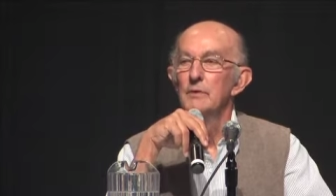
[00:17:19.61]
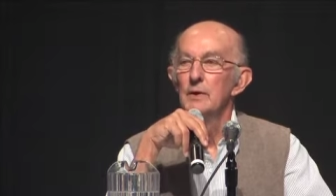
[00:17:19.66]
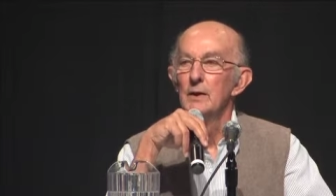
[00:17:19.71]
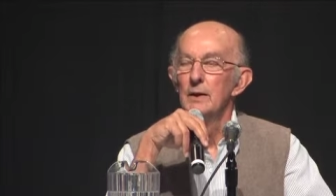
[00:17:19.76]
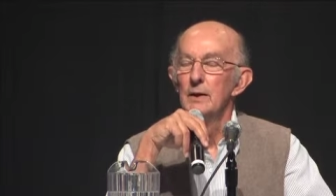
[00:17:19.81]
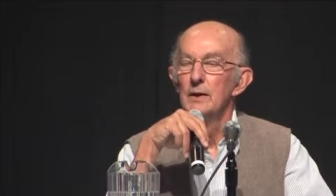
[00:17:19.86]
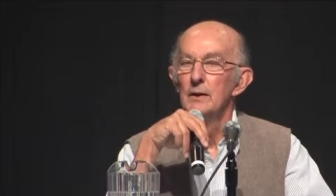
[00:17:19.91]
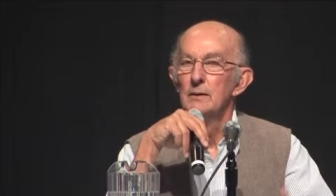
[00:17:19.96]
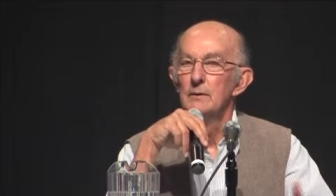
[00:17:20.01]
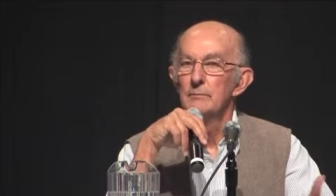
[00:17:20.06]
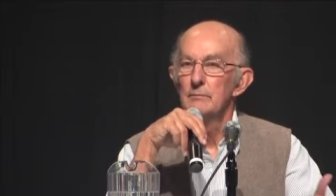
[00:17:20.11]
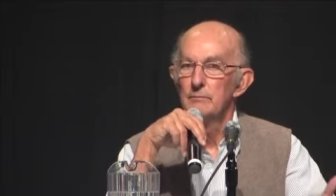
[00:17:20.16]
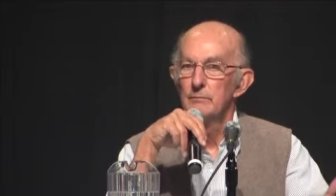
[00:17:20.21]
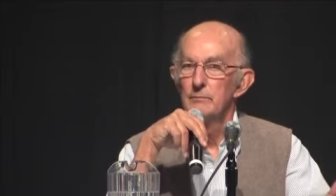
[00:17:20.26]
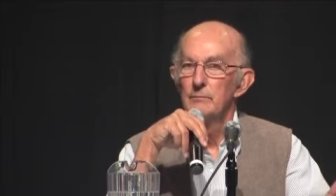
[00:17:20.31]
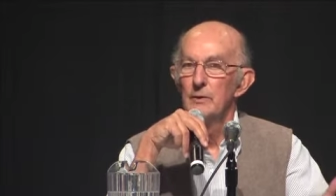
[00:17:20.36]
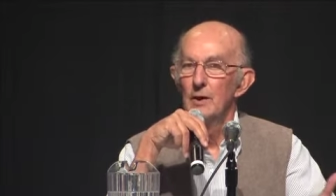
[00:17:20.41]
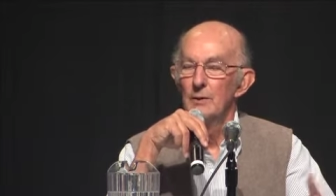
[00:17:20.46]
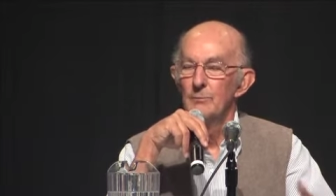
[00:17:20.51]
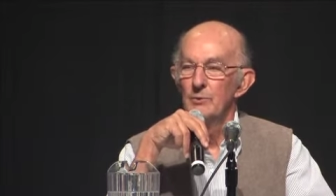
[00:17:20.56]
uh,
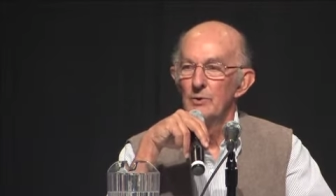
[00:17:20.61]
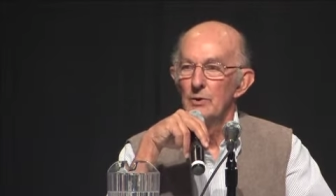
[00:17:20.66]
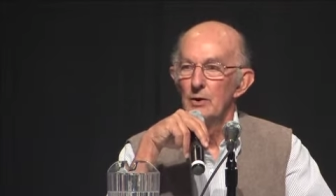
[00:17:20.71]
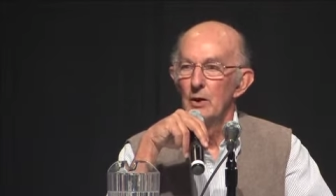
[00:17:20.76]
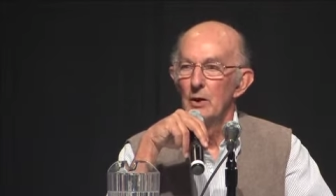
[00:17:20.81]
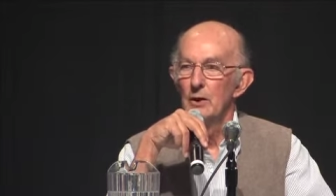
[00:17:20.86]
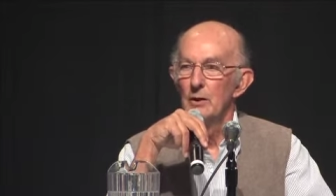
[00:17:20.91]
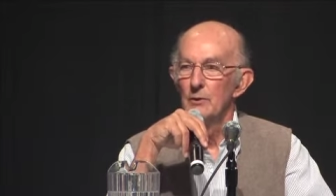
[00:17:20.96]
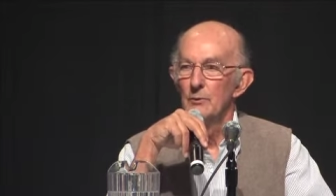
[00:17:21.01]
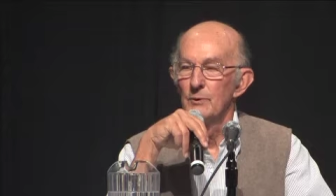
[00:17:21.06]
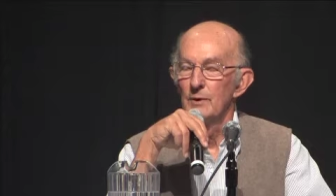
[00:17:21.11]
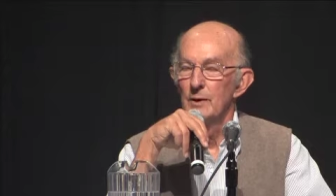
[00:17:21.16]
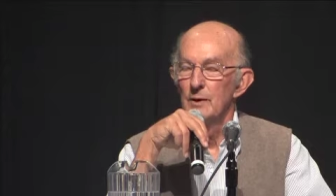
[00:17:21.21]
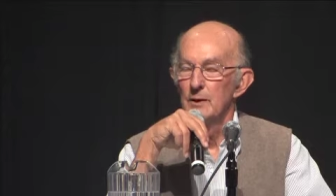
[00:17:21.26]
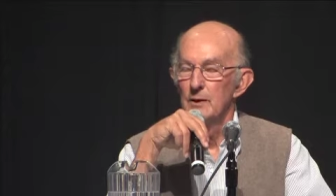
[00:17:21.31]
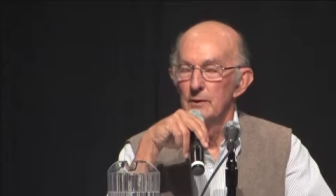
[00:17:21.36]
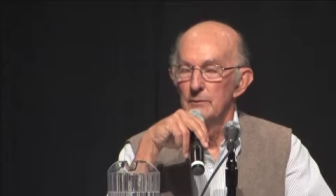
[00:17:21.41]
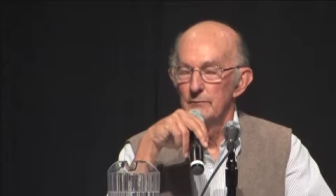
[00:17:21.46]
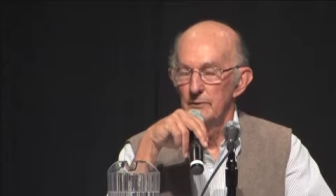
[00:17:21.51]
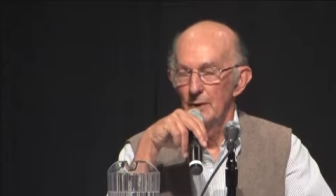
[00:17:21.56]
Upper Colorado,
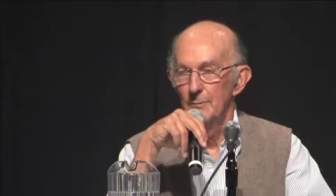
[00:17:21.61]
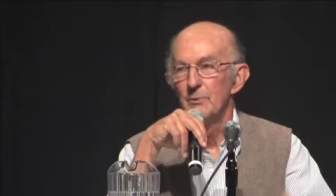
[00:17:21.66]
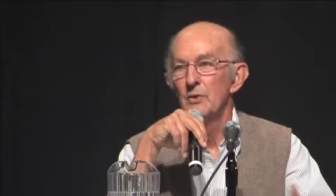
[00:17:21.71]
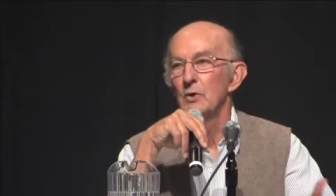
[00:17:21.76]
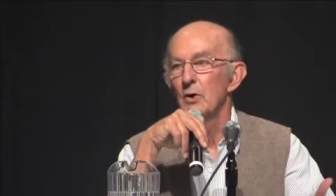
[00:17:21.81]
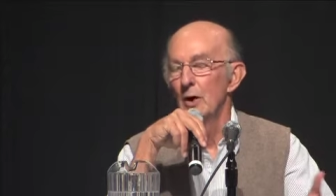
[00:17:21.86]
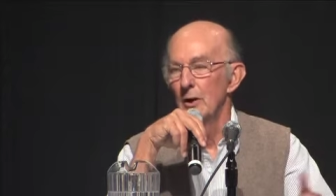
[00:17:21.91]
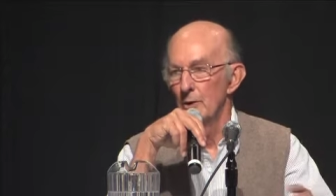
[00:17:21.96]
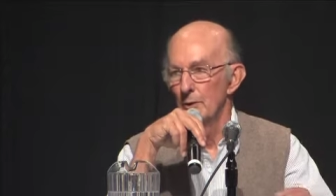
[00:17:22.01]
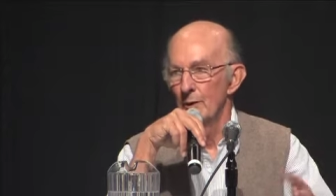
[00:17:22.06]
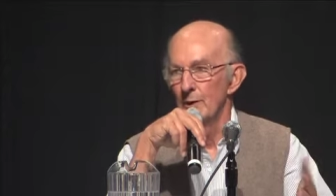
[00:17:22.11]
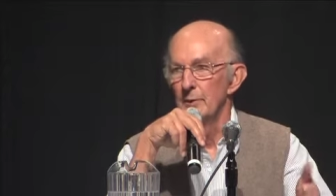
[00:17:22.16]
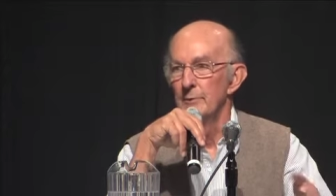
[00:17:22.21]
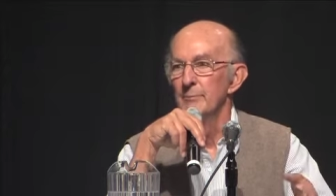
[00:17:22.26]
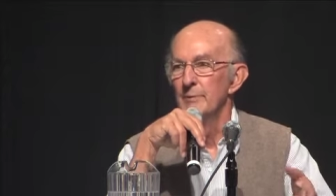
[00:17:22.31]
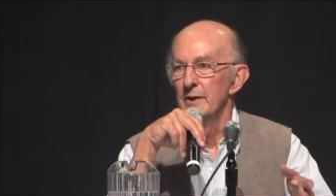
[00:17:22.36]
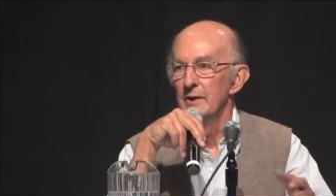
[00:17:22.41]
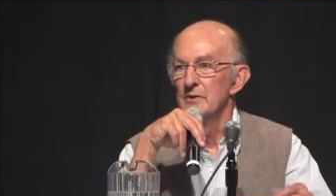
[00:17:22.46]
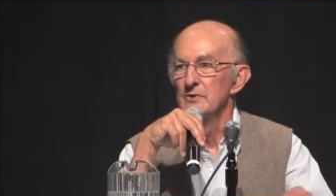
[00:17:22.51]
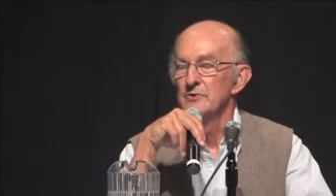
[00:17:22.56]
Upper Colorado
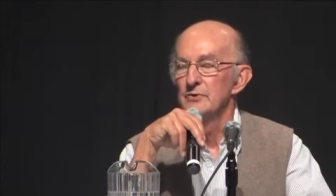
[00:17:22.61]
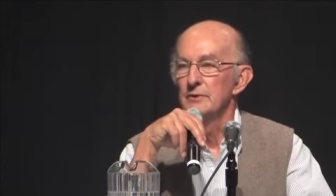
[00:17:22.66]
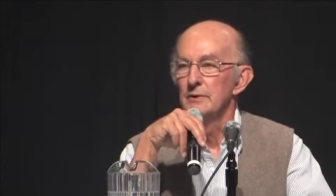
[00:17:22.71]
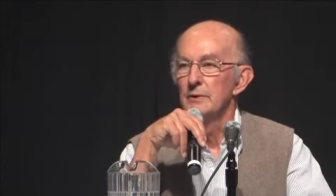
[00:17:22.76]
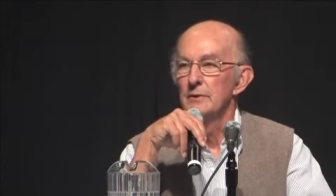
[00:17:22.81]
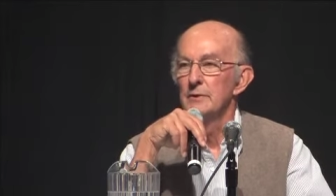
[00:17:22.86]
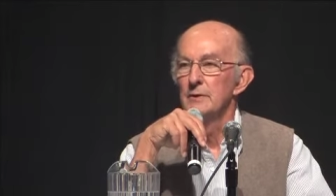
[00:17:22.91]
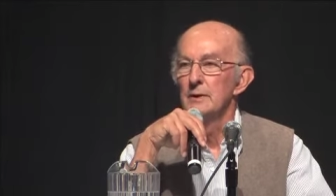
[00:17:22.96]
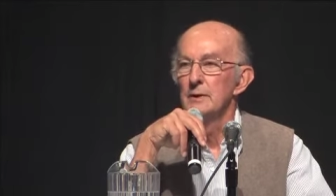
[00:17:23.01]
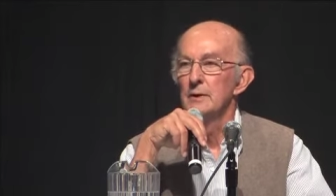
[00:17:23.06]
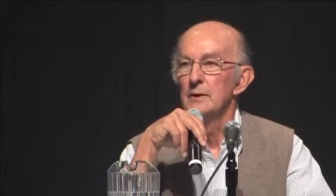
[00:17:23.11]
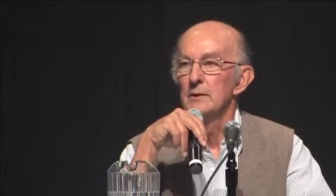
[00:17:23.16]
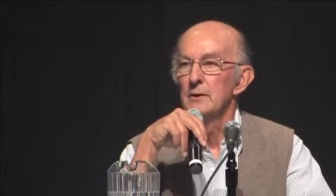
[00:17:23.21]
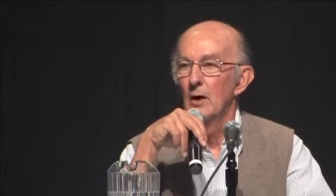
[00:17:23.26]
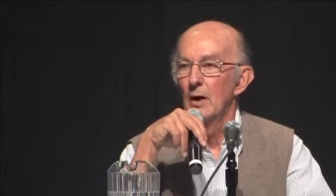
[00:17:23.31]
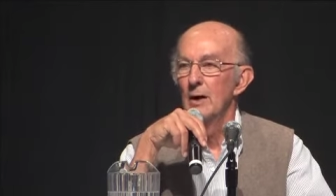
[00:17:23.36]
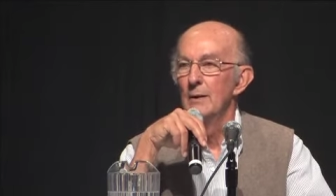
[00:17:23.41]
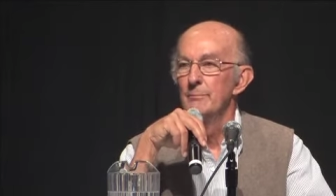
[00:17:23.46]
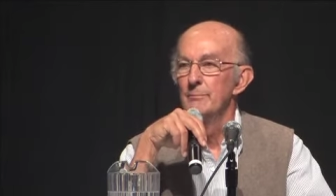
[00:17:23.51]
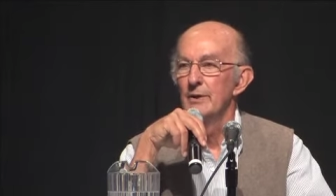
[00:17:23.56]
Basin uh,
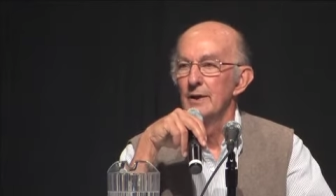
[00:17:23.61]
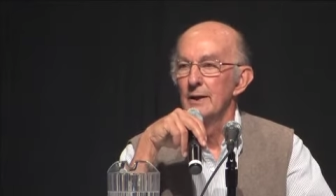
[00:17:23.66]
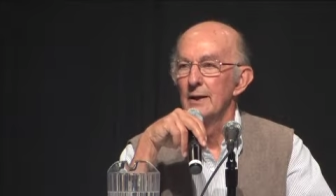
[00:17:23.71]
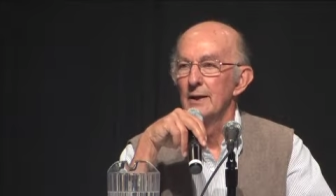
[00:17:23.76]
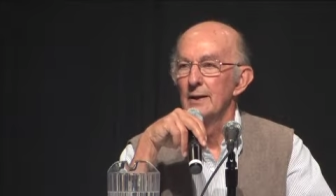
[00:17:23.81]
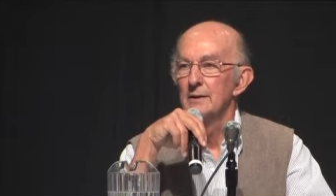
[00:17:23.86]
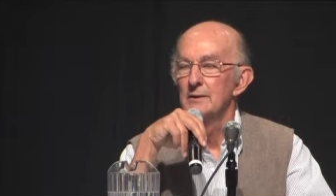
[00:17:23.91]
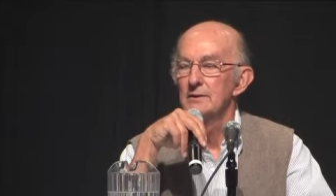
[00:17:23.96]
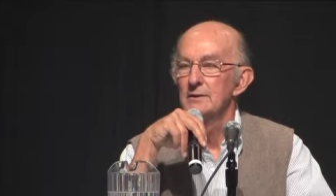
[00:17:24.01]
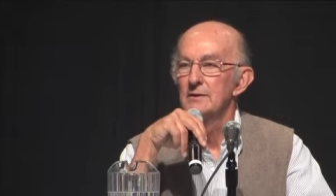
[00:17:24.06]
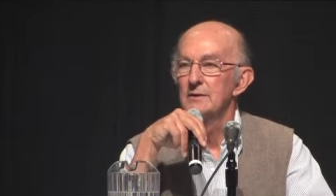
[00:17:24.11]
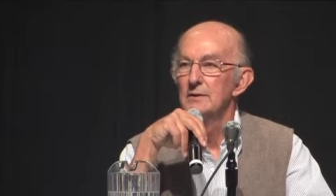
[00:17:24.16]
Compact,